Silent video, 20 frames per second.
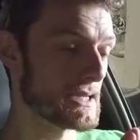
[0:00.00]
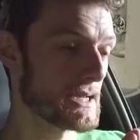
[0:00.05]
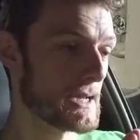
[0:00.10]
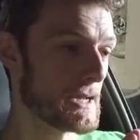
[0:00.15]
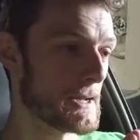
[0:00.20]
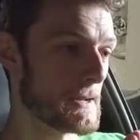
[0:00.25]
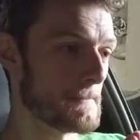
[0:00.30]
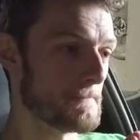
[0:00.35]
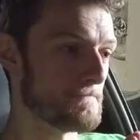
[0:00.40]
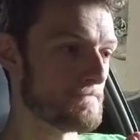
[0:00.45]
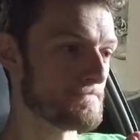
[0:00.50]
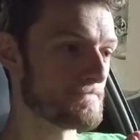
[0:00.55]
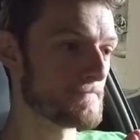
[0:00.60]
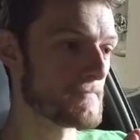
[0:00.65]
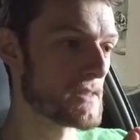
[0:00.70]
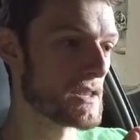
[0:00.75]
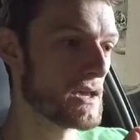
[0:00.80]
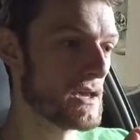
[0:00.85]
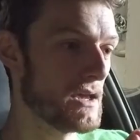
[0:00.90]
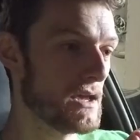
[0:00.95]
The
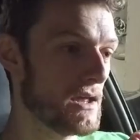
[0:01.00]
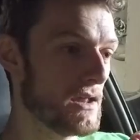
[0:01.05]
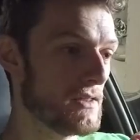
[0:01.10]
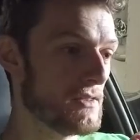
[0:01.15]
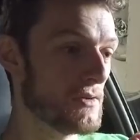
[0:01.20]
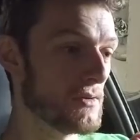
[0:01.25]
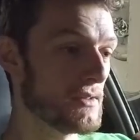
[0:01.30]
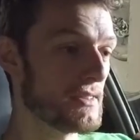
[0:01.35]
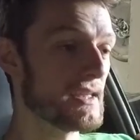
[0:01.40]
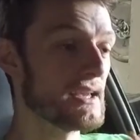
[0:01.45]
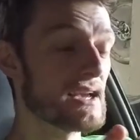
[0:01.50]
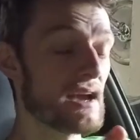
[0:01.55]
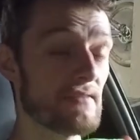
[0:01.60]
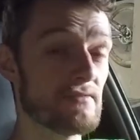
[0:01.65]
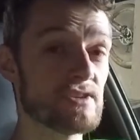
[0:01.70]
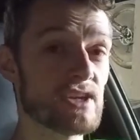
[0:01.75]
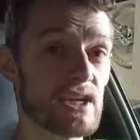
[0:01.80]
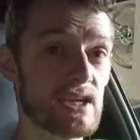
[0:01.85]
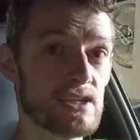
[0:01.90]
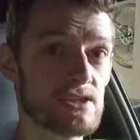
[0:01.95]
only thing I've
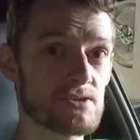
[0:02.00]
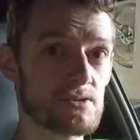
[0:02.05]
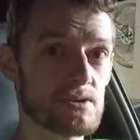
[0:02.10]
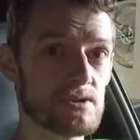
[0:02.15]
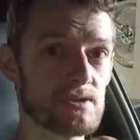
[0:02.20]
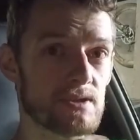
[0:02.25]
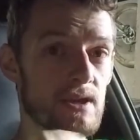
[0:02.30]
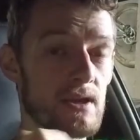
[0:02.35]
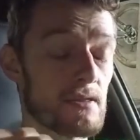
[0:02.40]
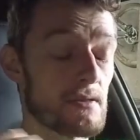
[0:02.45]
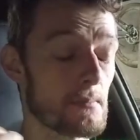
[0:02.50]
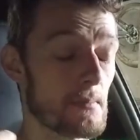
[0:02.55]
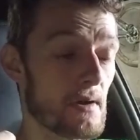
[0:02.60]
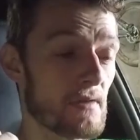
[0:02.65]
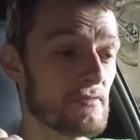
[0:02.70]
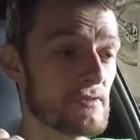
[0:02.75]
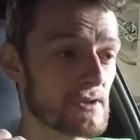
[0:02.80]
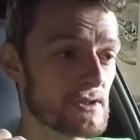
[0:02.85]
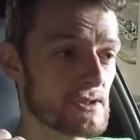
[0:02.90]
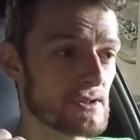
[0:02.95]
changed recently are the
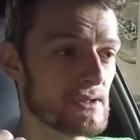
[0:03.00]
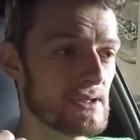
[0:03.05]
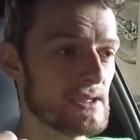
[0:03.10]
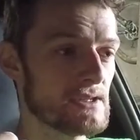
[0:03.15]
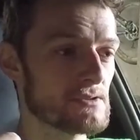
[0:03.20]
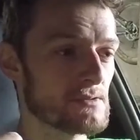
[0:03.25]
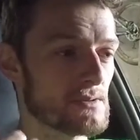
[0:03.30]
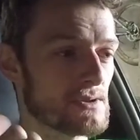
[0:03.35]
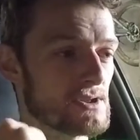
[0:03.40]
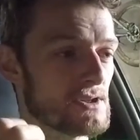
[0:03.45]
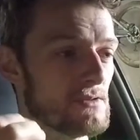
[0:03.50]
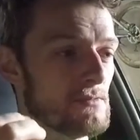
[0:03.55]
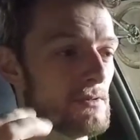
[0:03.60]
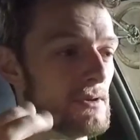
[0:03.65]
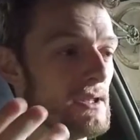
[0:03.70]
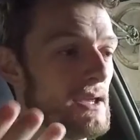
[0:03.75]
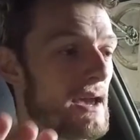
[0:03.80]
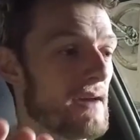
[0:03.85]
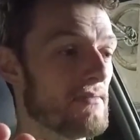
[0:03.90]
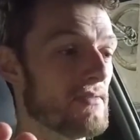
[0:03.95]
muffler deletes, which should
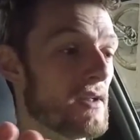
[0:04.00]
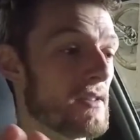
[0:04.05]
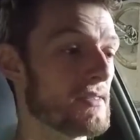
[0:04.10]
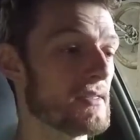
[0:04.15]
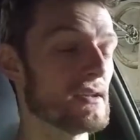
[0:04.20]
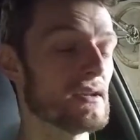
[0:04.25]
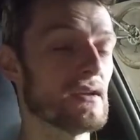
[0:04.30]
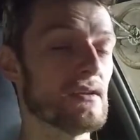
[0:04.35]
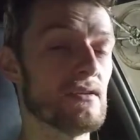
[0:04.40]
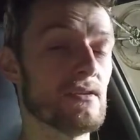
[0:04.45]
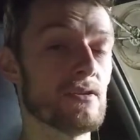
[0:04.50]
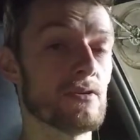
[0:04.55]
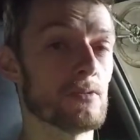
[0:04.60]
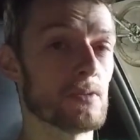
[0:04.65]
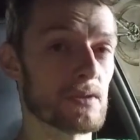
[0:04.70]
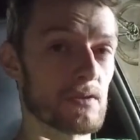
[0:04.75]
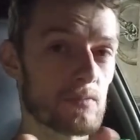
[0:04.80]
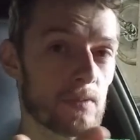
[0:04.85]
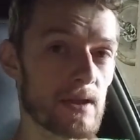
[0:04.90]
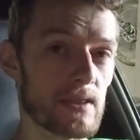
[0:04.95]
really have nothing to do
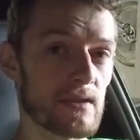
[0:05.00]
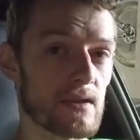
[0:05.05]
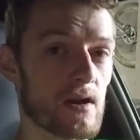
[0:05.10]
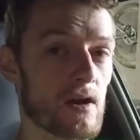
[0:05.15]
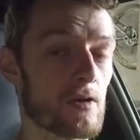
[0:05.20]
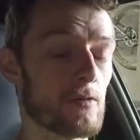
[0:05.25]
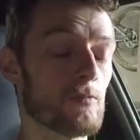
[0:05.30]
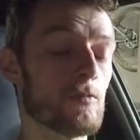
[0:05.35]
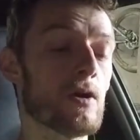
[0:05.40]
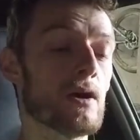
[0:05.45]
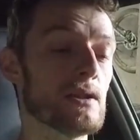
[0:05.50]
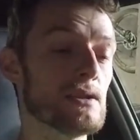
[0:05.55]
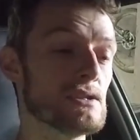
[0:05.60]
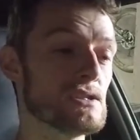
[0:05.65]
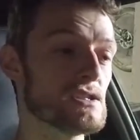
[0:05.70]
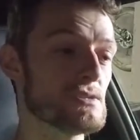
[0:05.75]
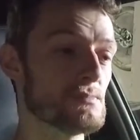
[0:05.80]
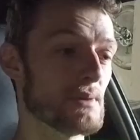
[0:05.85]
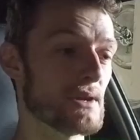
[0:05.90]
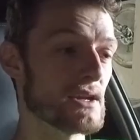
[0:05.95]
with the way the car
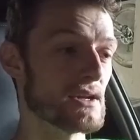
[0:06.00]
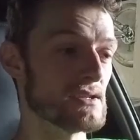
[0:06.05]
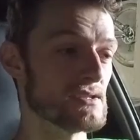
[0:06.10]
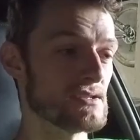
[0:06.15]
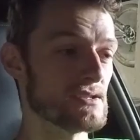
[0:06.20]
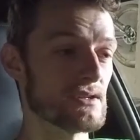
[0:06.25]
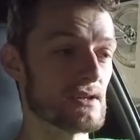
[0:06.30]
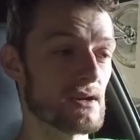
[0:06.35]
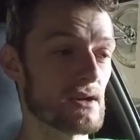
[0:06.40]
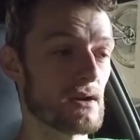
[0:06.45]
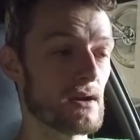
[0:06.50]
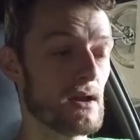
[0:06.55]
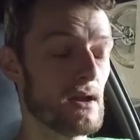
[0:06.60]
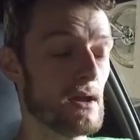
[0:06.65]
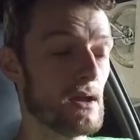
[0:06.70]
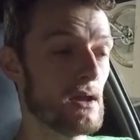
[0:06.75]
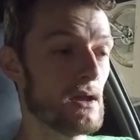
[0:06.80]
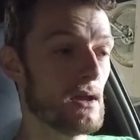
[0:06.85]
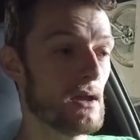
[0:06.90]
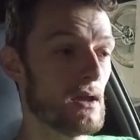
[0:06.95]
runs because they're
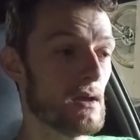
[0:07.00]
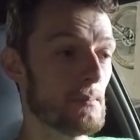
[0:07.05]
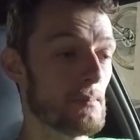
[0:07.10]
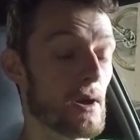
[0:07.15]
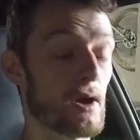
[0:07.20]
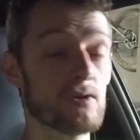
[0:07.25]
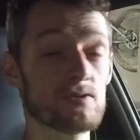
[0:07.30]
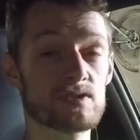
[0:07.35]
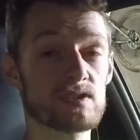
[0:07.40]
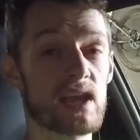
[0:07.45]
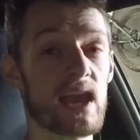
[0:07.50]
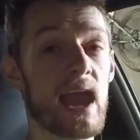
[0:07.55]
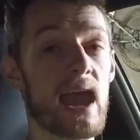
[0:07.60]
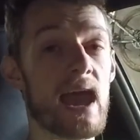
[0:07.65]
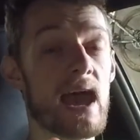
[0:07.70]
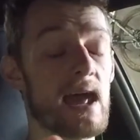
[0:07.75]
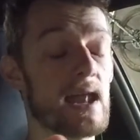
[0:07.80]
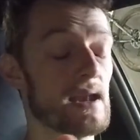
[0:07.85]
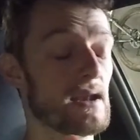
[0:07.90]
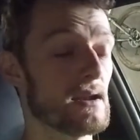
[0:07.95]

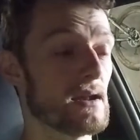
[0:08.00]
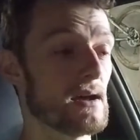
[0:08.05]
post-cat,